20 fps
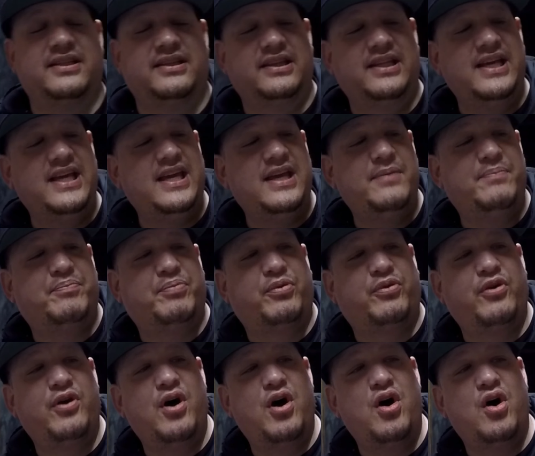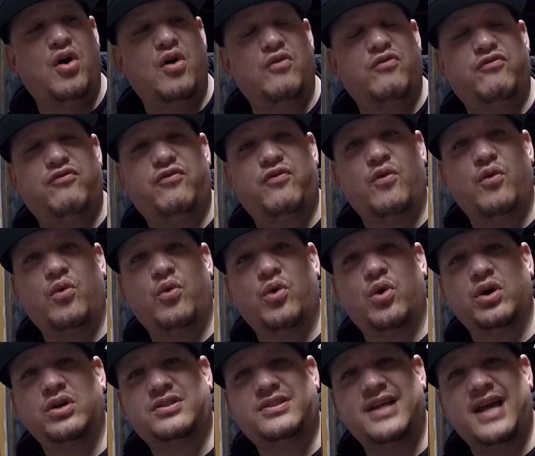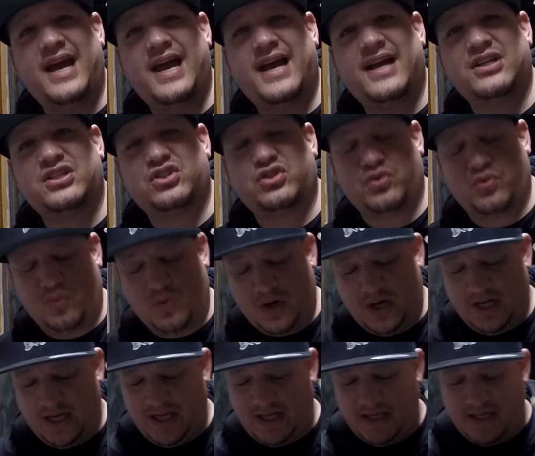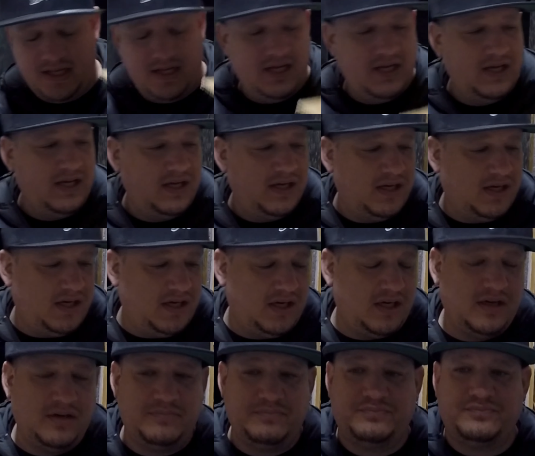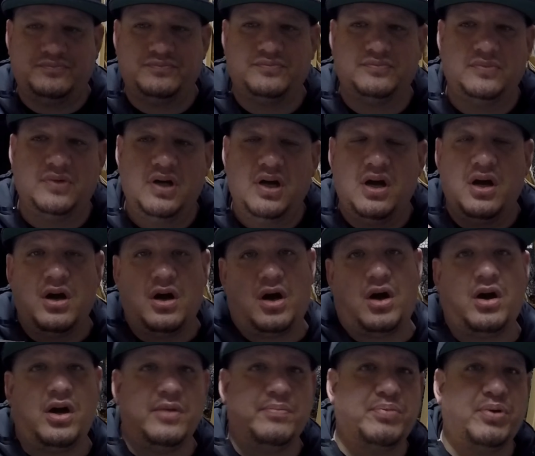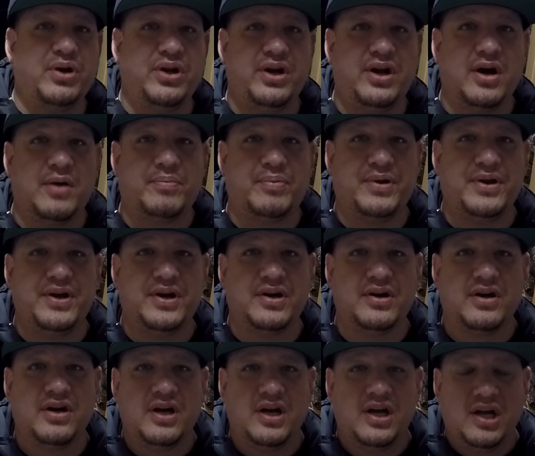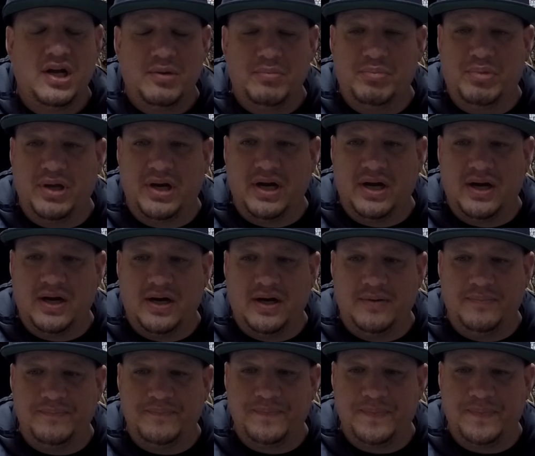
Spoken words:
Lee Pro 4-20. Already put it up here, but